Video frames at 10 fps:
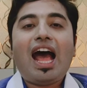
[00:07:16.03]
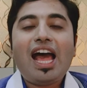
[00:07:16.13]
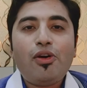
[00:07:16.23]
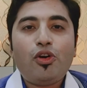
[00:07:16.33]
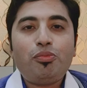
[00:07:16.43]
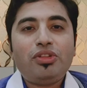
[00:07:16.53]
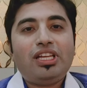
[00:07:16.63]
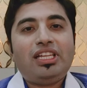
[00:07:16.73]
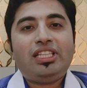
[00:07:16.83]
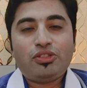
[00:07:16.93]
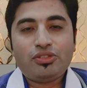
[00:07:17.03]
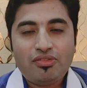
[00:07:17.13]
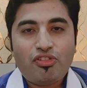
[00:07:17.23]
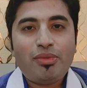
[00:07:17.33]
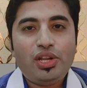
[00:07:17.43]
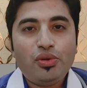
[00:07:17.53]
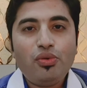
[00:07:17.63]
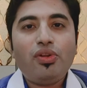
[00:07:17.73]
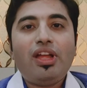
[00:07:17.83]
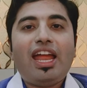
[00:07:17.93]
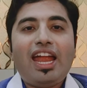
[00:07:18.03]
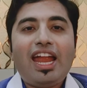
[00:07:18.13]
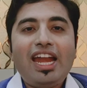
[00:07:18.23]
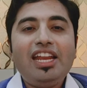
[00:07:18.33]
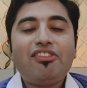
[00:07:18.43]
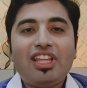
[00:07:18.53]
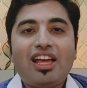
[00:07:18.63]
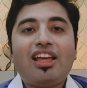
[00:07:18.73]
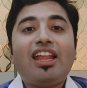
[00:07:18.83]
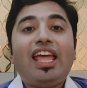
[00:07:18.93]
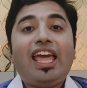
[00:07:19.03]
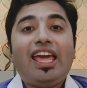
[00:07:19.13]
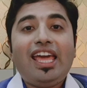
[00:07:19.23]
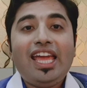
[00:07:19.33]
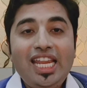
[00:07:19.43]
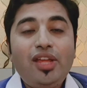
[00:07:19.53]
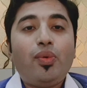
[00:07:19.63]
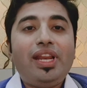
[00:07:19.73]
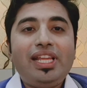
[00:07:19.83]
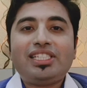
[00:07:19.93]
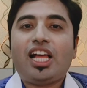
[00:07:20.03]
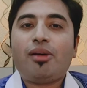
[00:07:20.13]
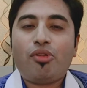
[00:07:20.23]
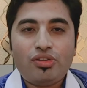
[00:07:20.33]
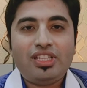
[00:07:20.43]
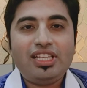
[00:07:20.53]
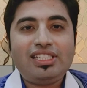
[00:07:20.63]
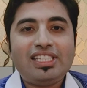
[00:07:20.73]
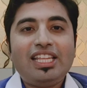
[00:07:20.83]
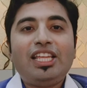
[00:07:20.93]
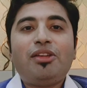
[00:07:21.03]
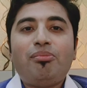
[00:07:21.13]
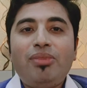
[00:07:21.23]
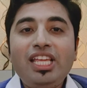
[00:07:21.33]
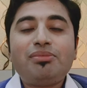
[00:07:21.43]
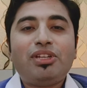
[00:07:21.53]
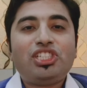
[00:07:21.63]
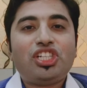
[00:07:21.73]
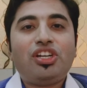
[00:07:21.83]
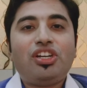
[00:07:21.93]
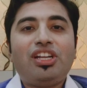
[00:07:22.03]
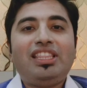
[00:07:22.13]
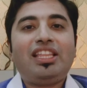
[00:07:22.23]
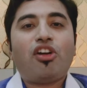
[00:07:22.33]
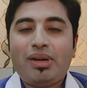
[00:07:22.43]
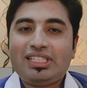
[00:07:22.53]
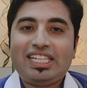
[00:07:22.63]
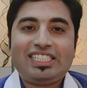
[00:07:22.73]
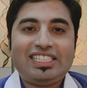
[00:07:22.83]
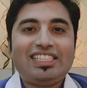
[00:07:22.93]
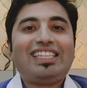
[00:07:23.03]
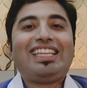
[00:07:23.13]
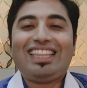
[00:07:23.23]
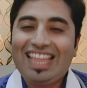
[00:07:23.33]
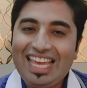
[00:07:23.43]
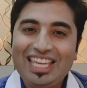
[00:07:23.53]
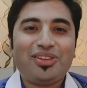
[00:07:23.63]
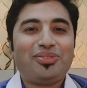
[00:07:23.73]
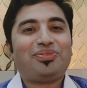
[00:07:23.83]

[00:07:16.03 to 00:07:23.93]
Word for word: I hope this was informative, and if there are any queries about this, please mention in the comment section. Thank you.